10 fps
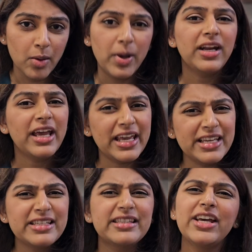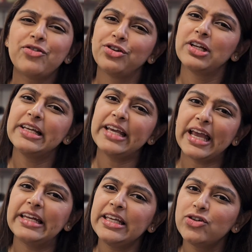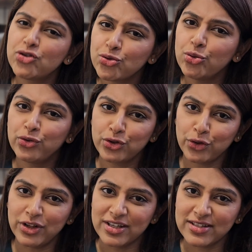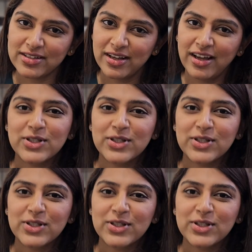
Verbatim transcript: But is there really any truth to this?